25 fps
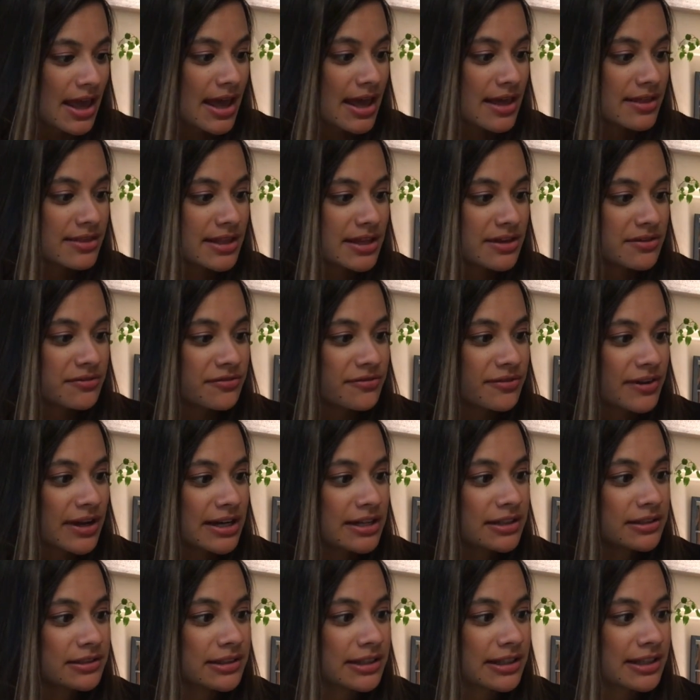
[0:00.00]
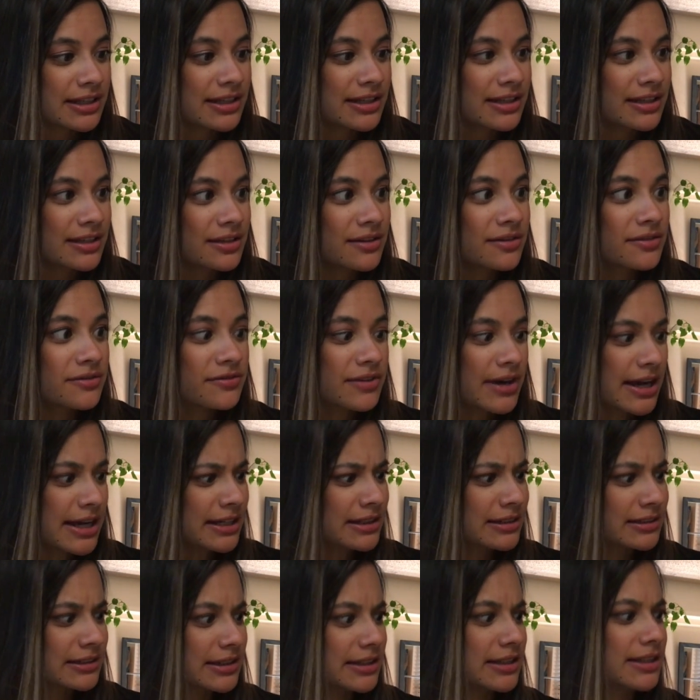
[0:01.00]
And then finally,
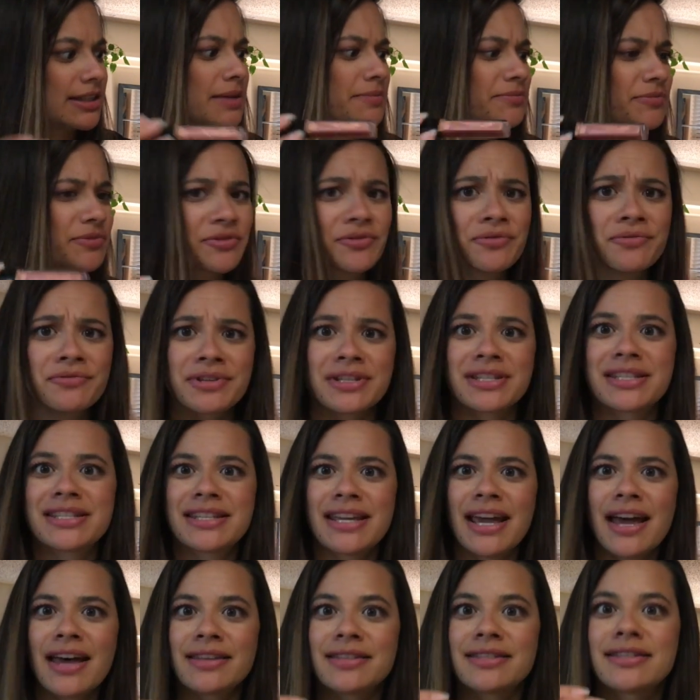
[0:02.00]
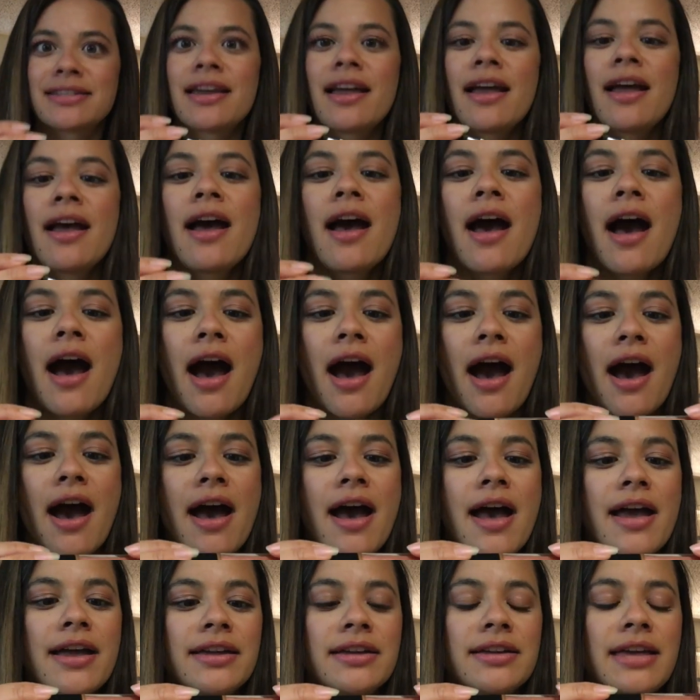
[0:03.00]
I'm through this, yes.
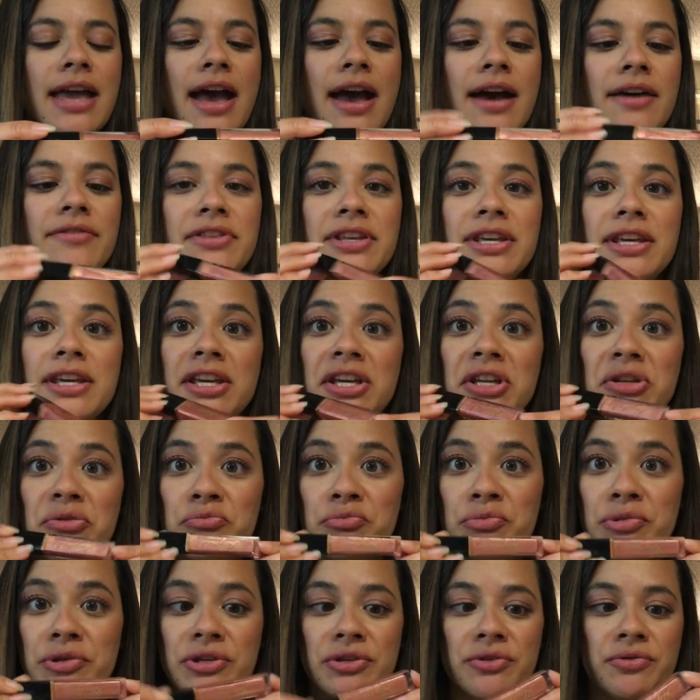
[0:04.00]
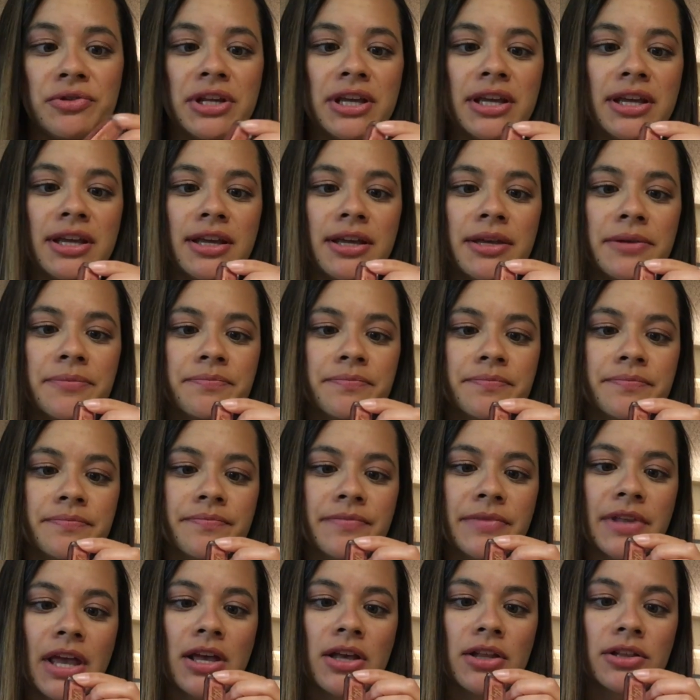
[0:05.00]
I have the Hint Beauty
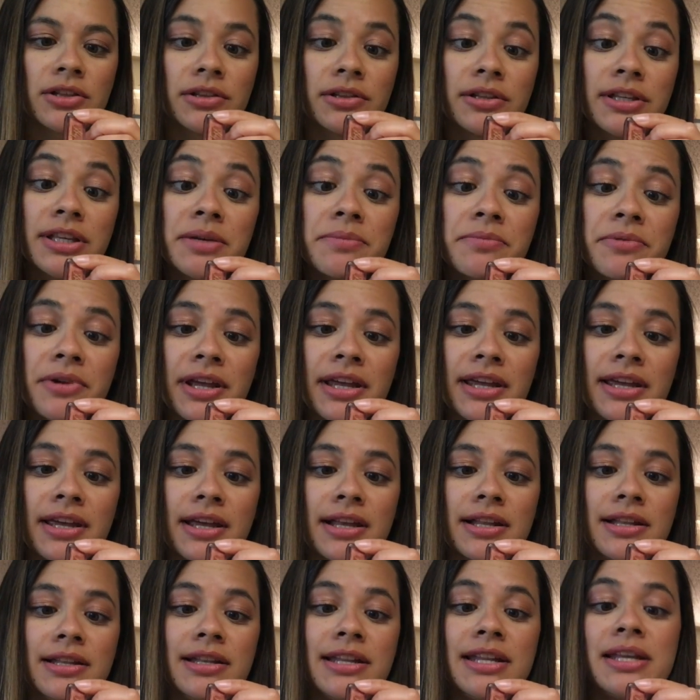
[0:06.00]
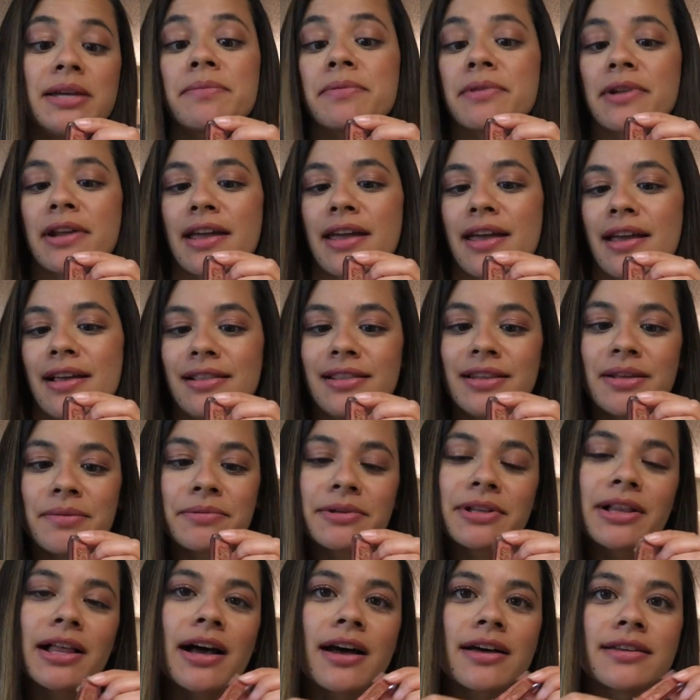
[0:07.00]
Libre lip
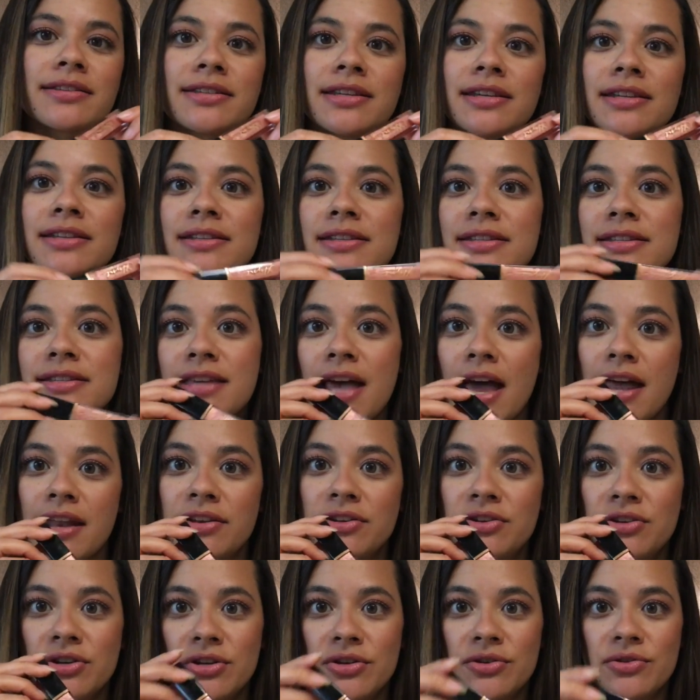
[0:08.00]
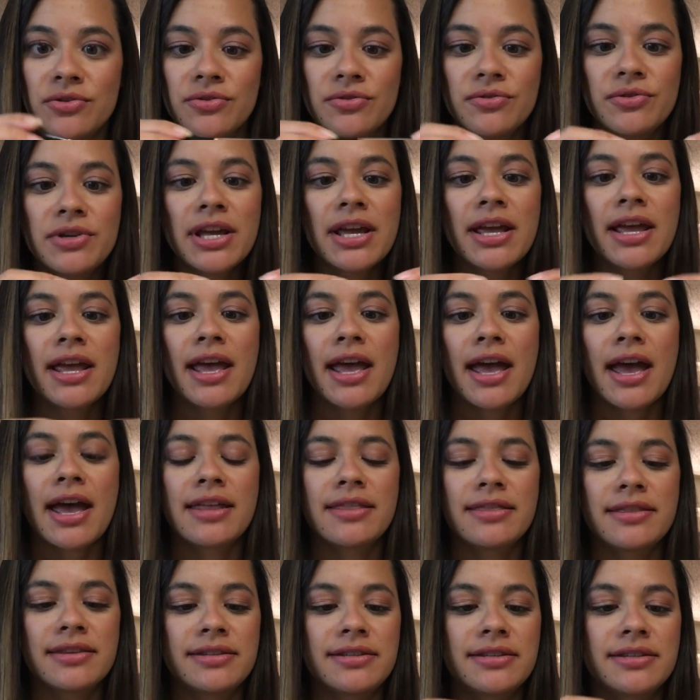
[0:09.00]
gloss in Satin Nude,
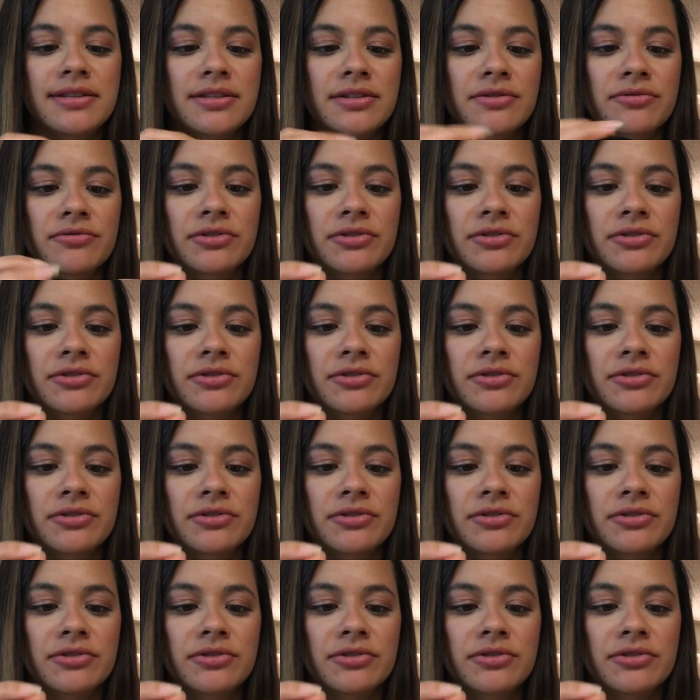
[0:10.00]
and this is a